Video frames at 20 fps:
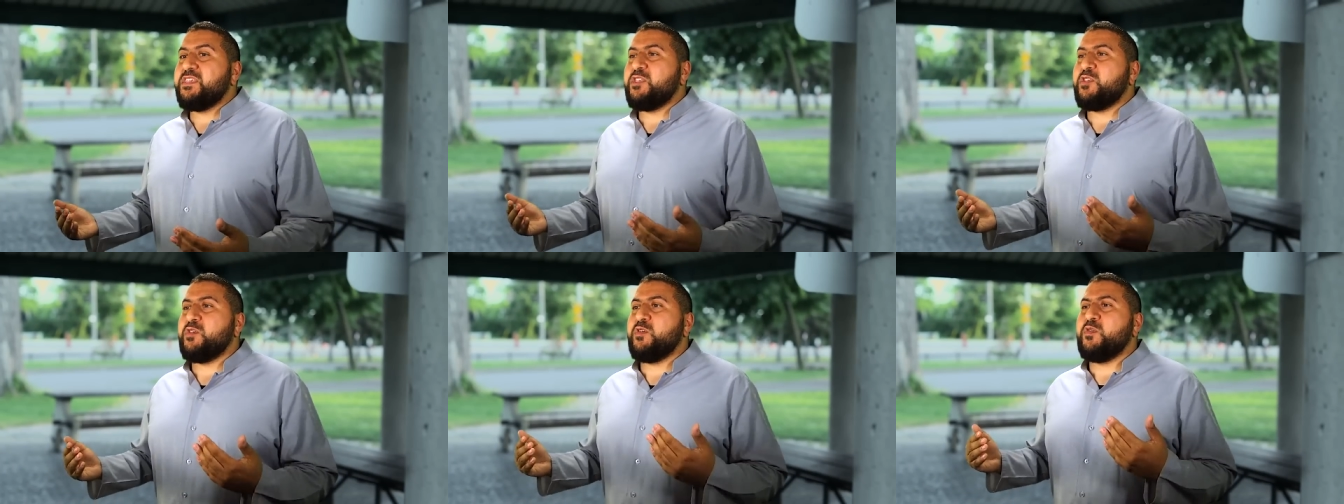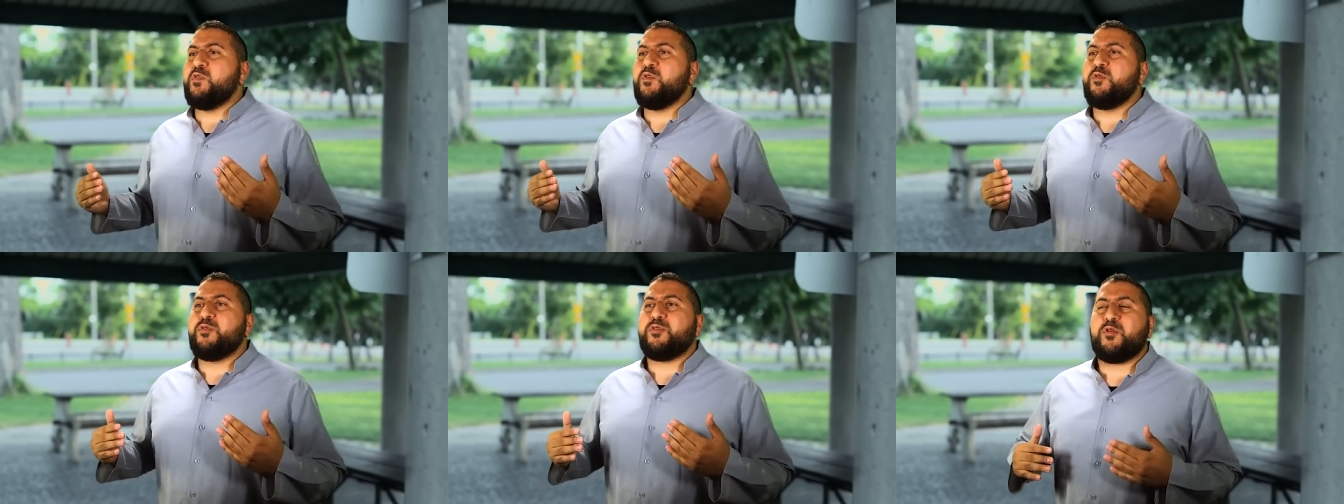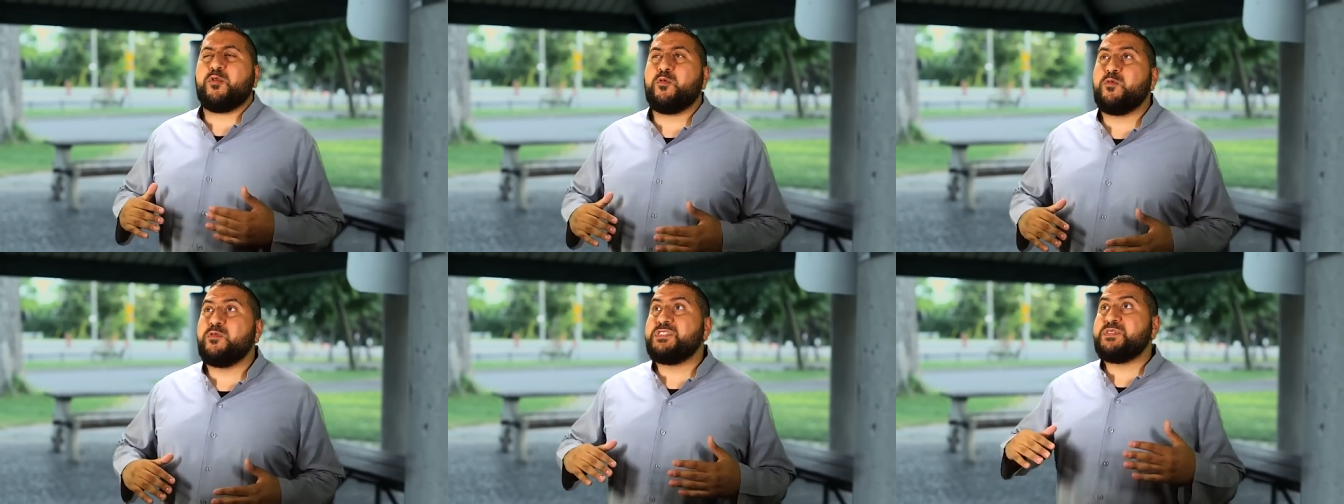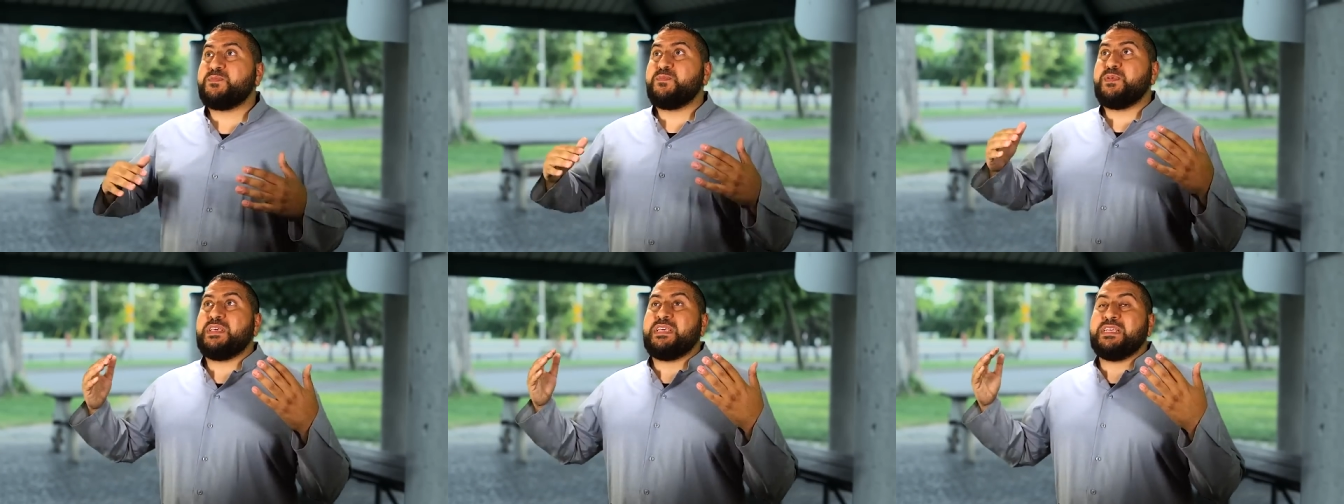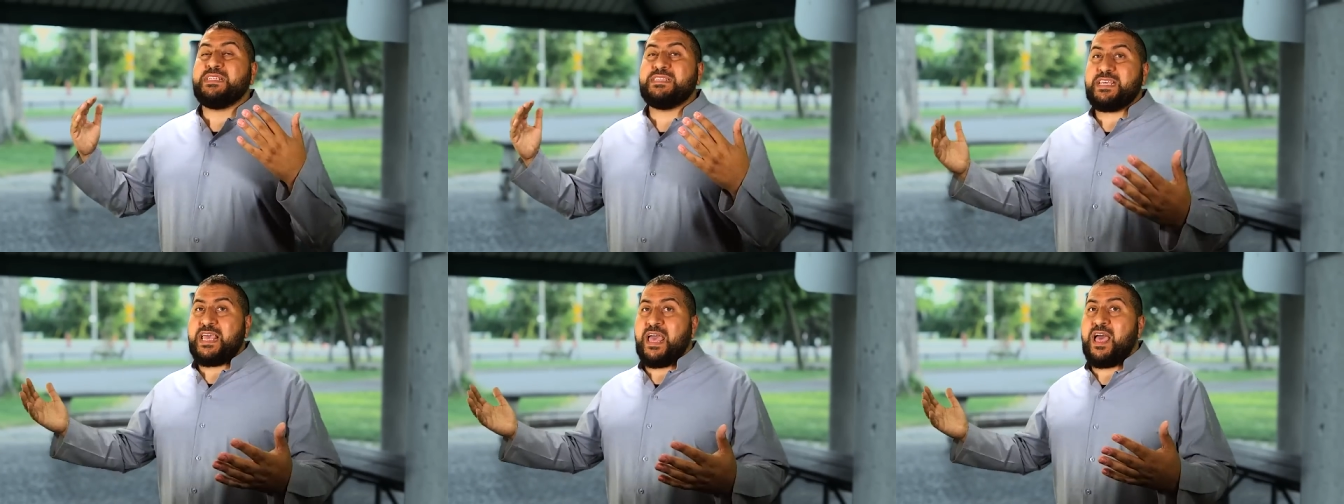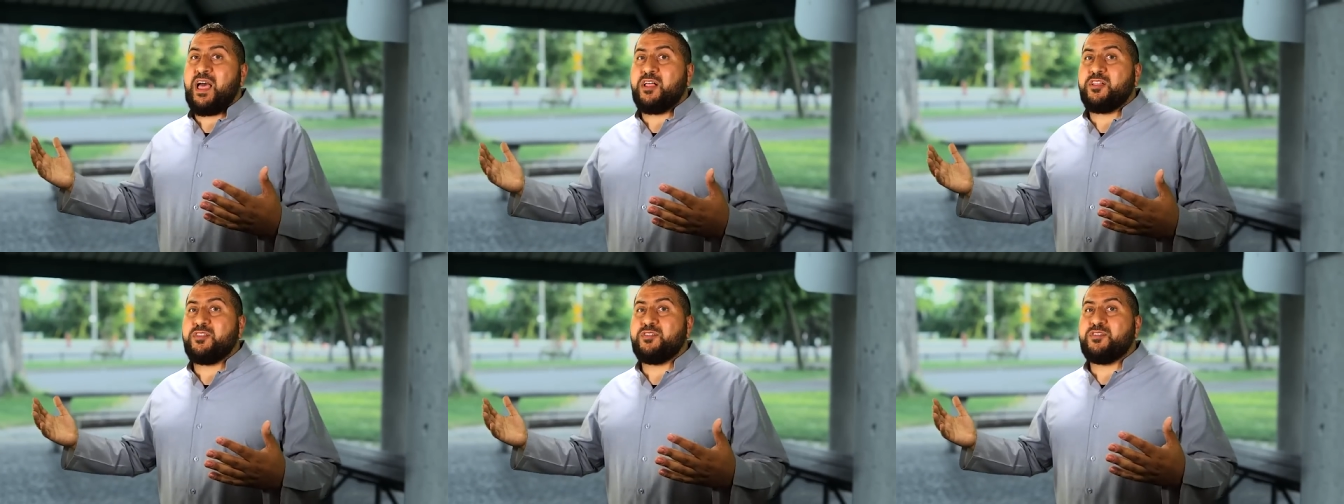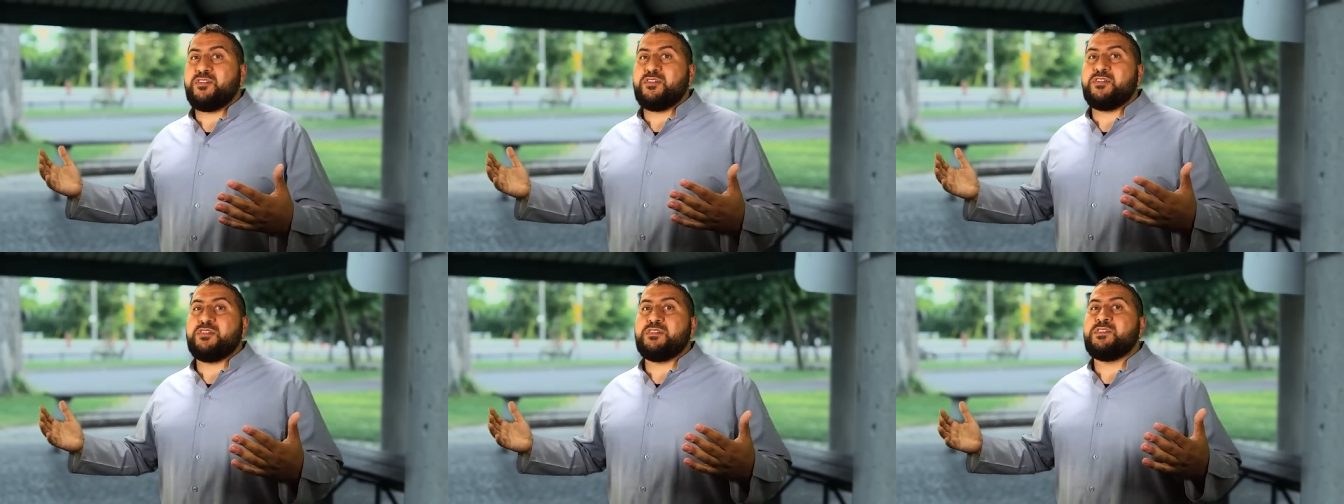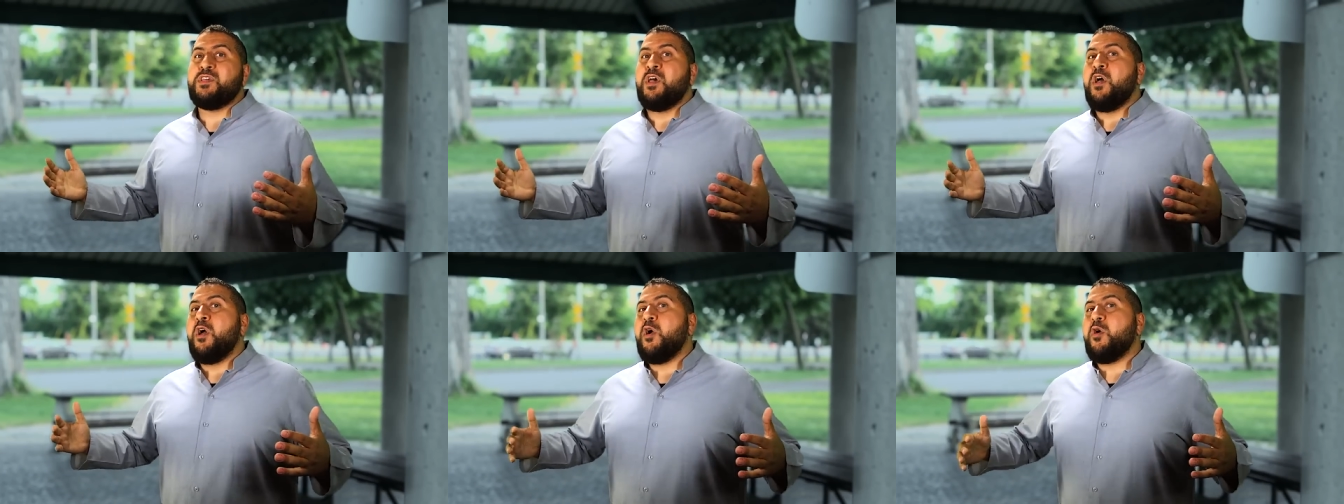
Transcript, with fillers: the youth or we're speaking to elders